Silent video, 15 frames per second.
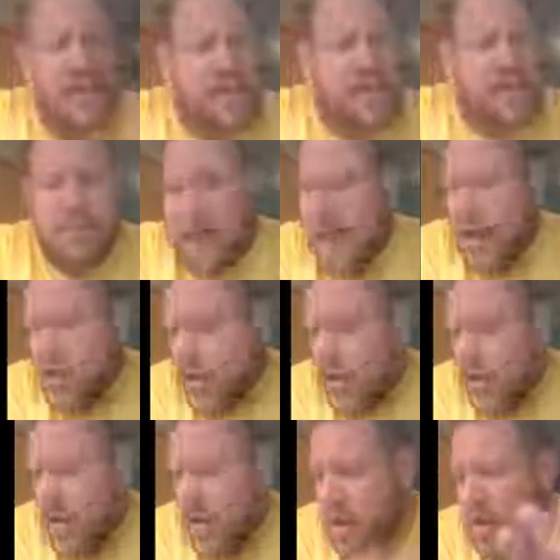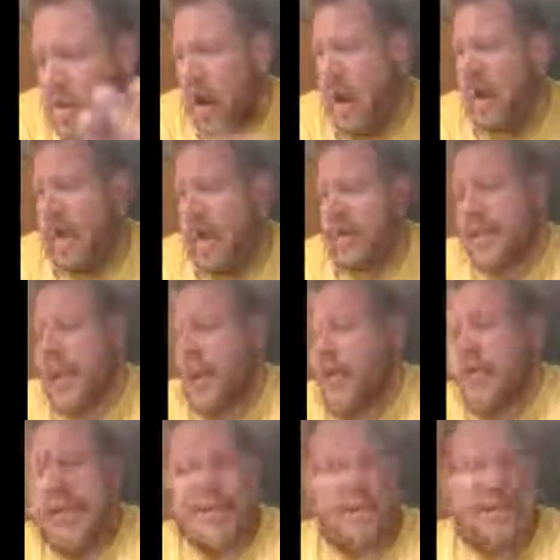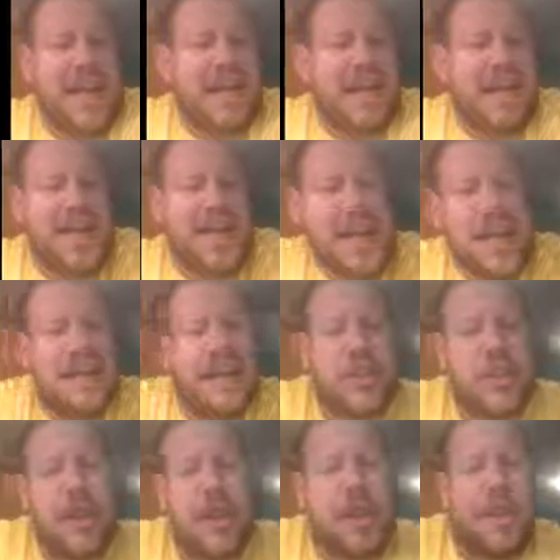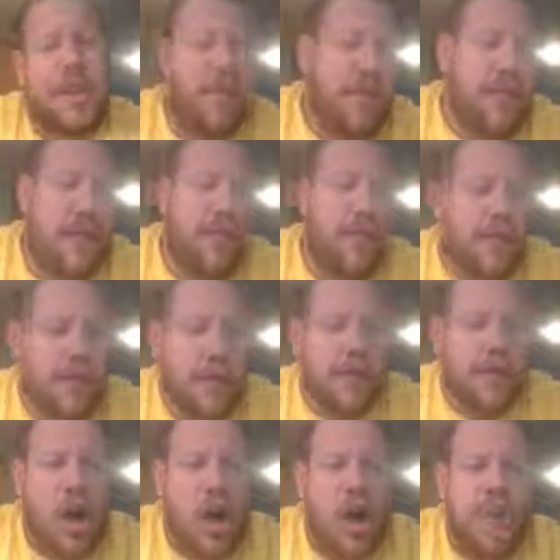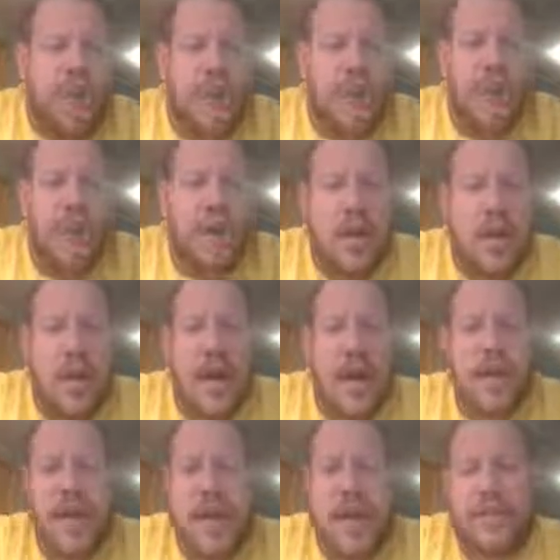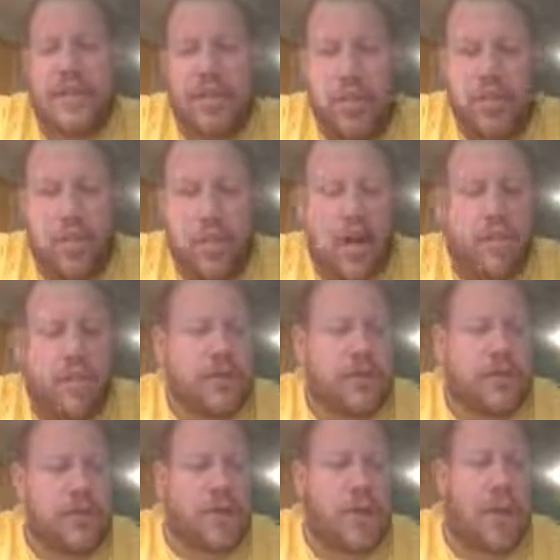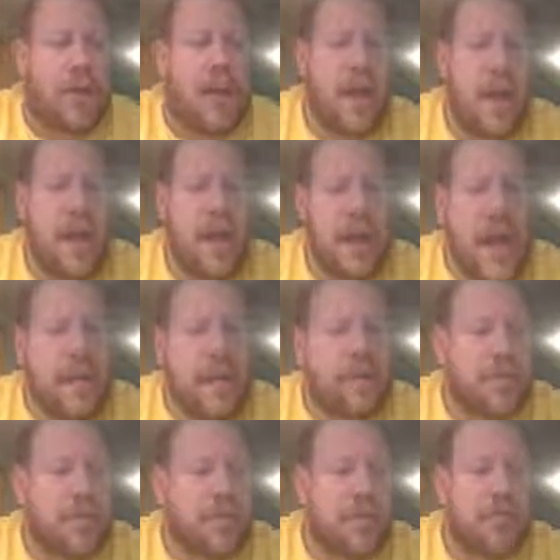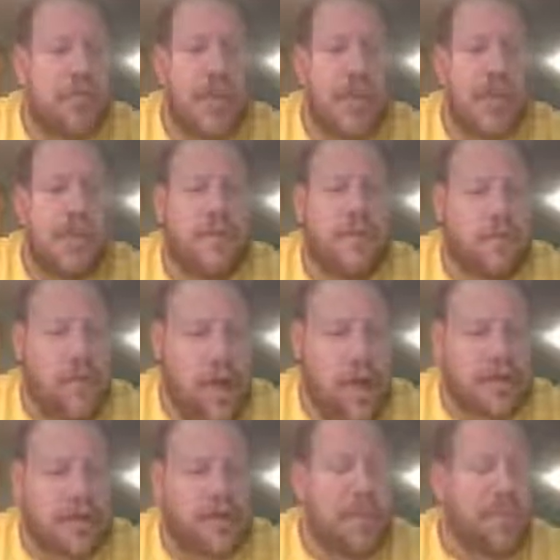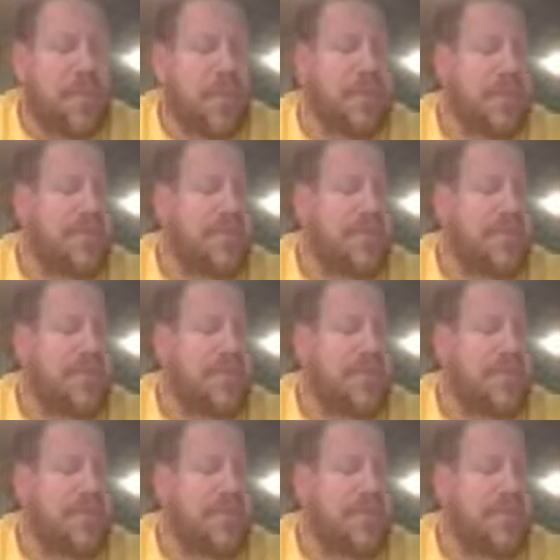the commander, allowed the assassination of that French officer and takes full credit for starting a conflict between France and Great Britain.